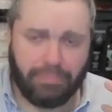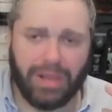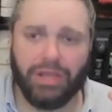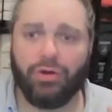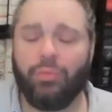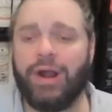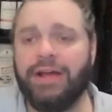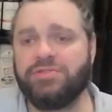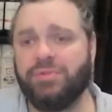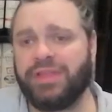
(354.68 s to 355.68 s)
It
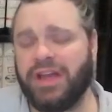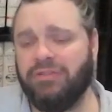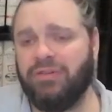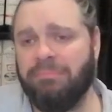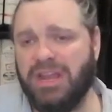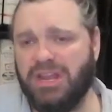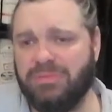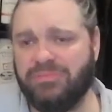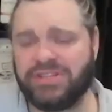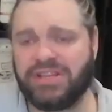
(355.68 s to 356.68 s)
arrives with kind of a
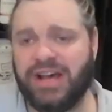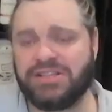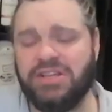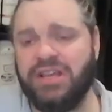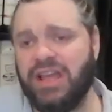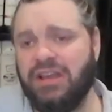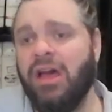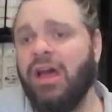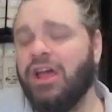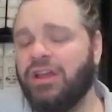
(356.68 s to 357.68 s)
medium viscosity. Again,
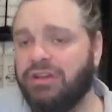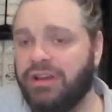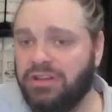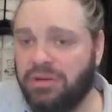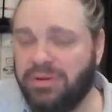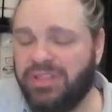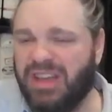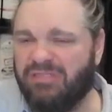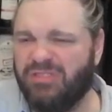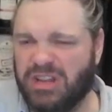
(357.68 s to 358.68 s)
a little bit of
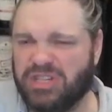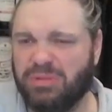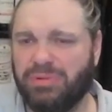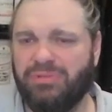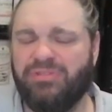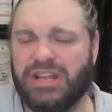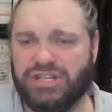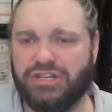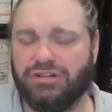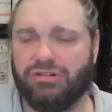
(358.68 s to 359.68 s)
that
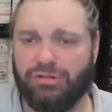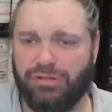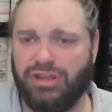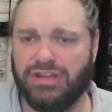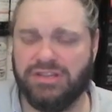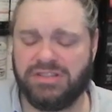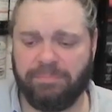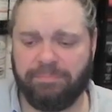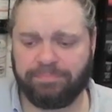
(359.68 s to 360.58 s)
vegetal earthiness.